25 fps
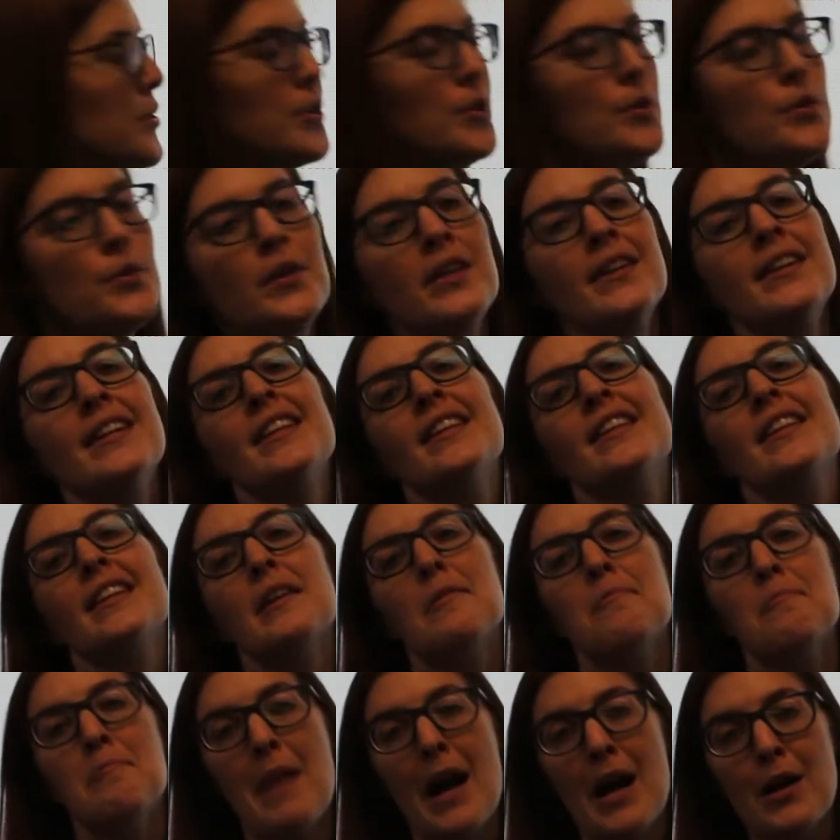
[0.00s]
to the
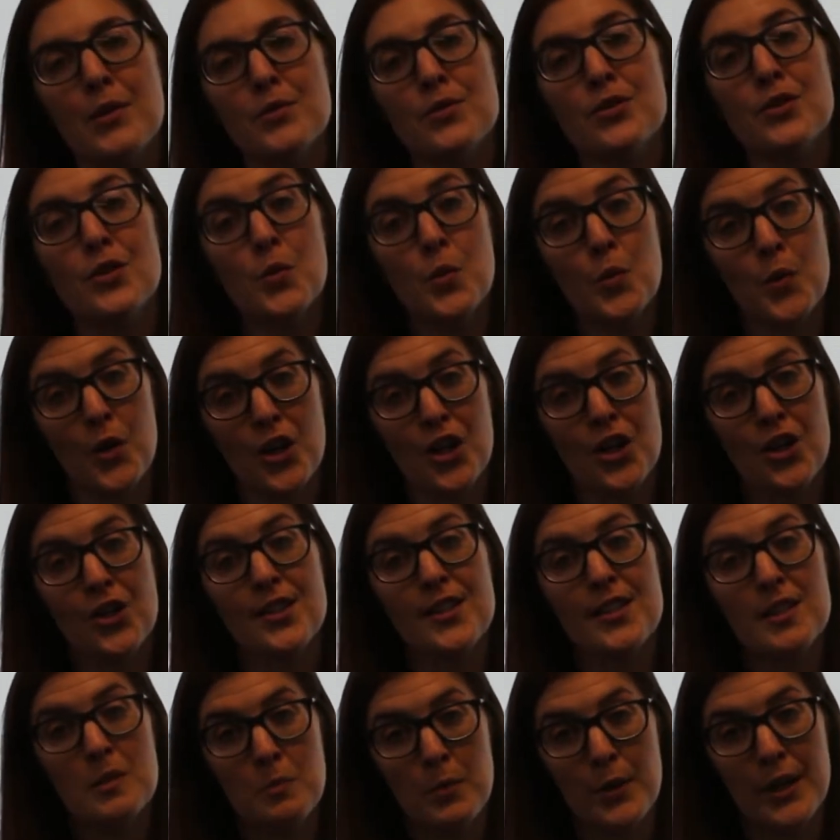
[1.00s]
amount the worker
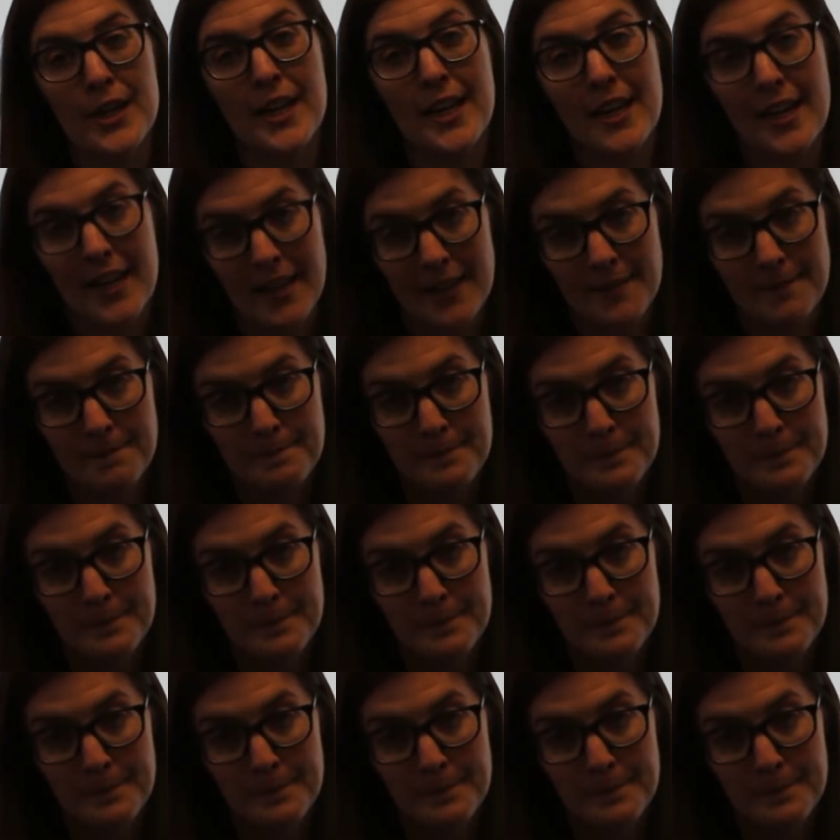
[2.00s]
is bringing in.